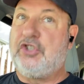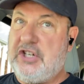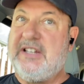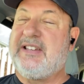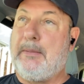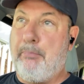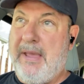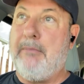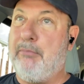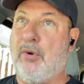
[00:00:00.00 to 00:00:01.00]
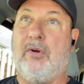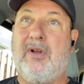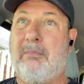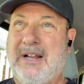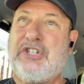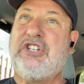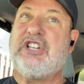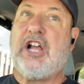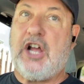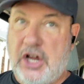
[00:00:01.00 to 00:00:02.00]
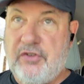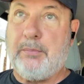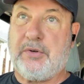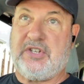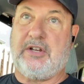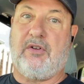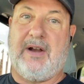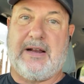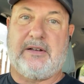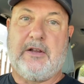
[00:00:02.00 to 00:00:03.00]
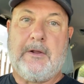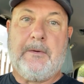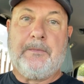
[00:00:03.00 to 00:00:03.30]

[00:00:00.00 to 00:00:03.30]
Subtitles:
She is a pit bull, but she's 100% correct.